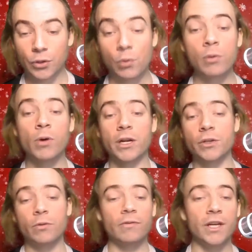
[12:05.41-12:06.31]
do we want to
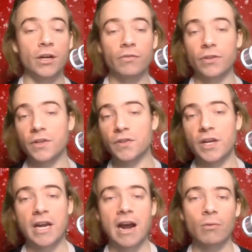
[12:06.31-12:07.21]
do a video for this
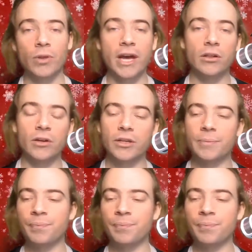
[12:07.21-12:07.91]
and how will that look?